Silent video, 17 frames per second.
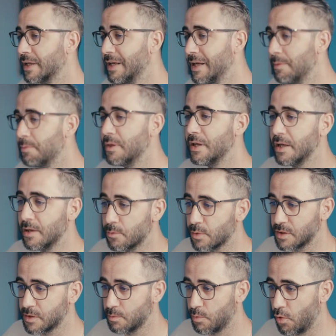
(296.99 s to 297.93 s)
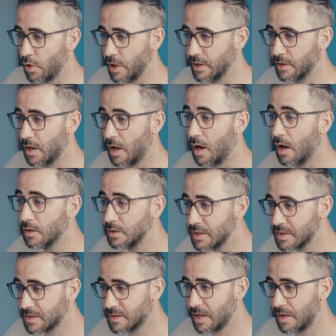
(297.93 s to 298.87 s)
keep the interest point on
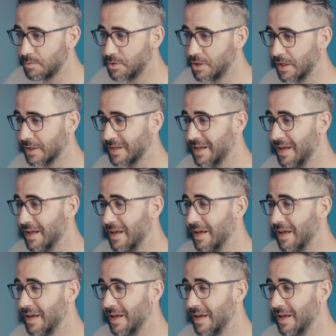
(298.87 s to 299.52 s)
the subject